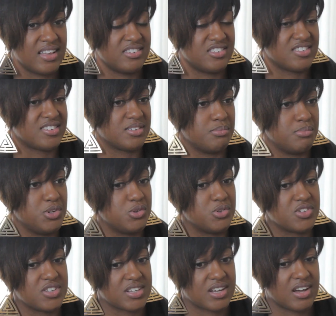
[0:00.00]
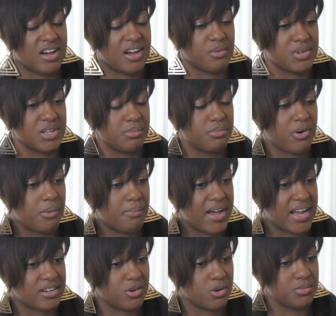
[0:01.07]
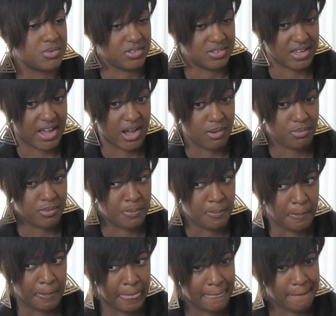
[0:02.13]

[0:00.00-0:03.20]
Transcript: just the music, when he brought back Gnomes' album,